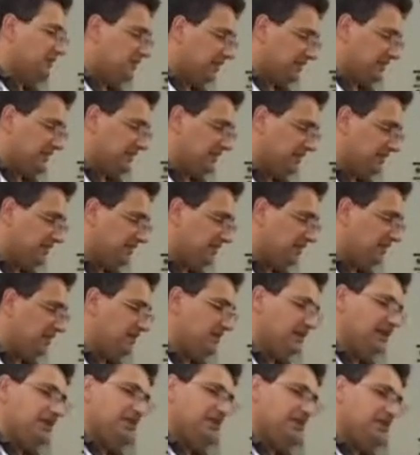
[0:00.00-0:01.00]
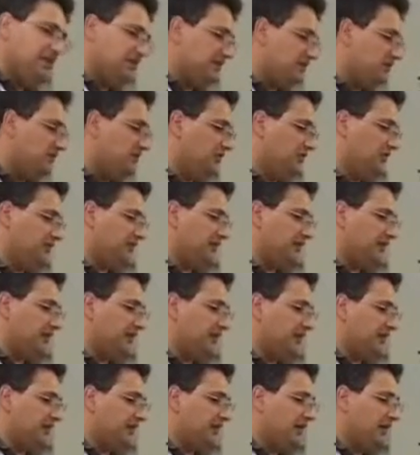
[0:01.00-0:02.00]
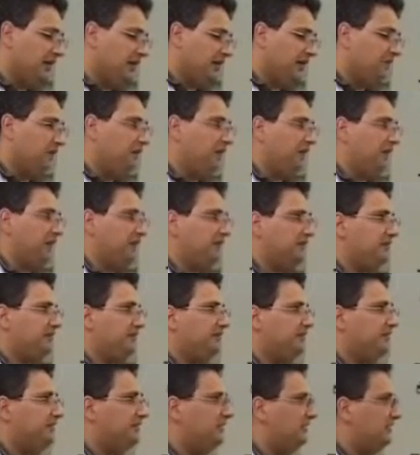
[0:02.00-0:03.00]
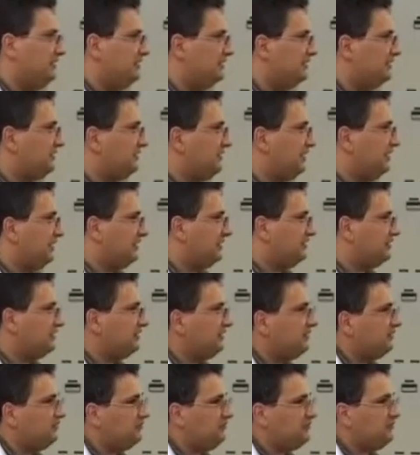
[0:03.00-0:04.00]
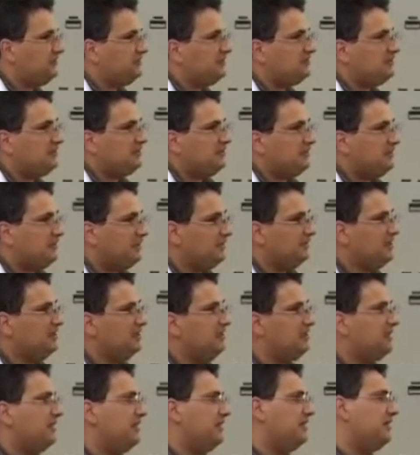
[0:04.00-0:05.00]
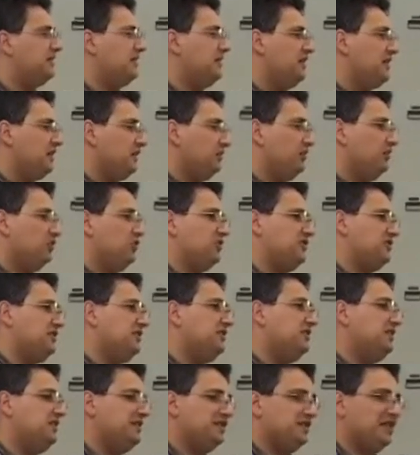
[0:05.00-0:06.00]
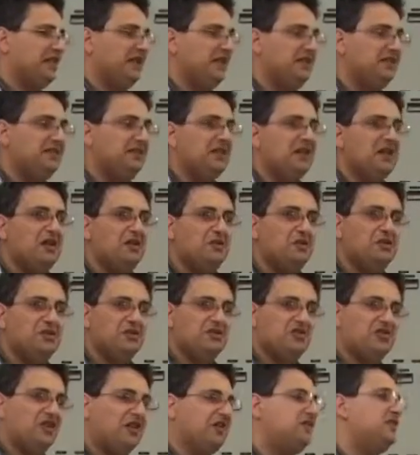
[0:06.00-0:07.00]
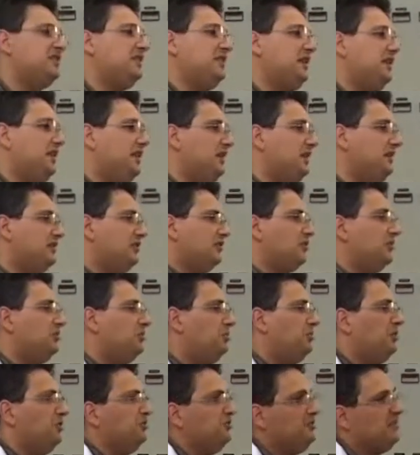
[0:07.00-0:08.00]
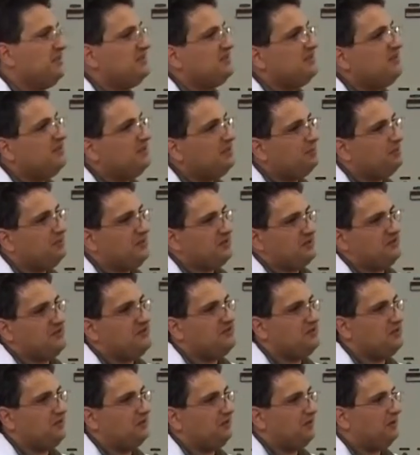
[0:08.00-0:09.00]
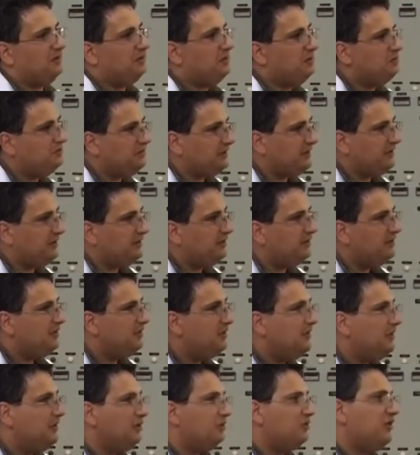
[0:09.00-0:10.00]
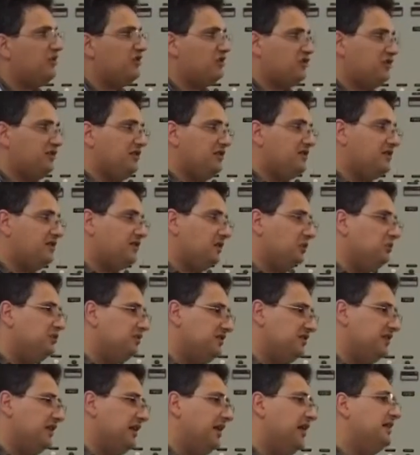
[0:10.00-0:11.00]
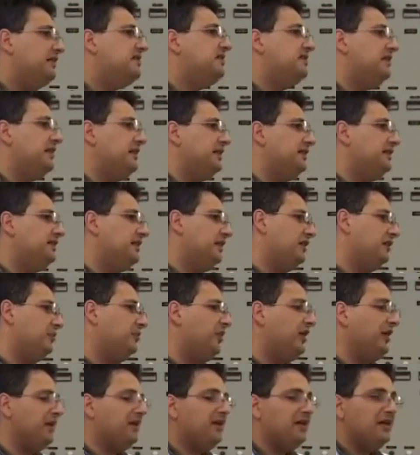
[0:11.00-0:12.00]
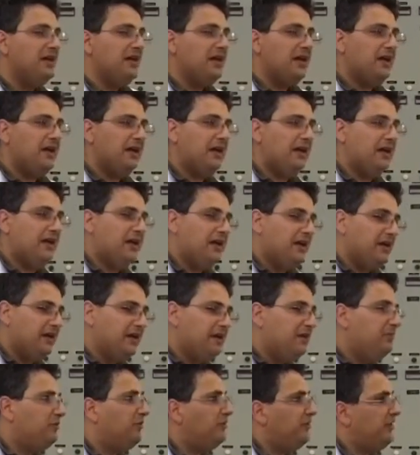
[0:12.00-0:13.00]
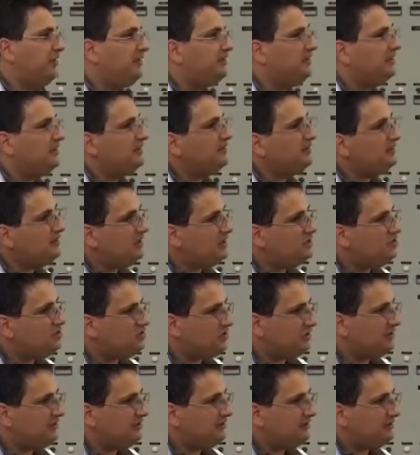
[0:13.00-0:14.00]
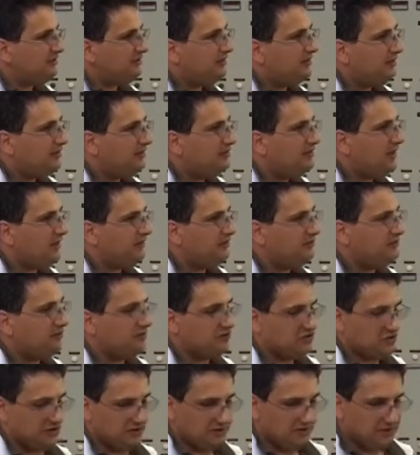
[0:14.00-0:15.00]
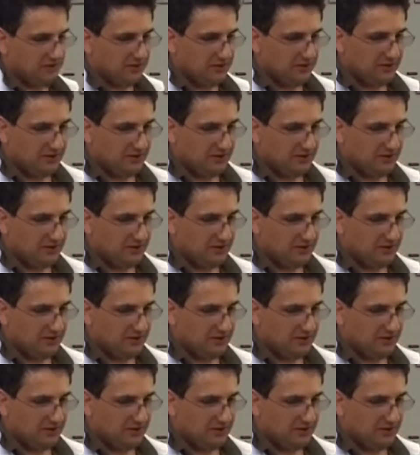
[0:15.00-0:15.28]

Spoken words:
Gas nitriding does not affect these surfaces in any case, because in this case we just heat the components in the presence of ammonia, which dissociates and thereby liberating nascent nitrogen.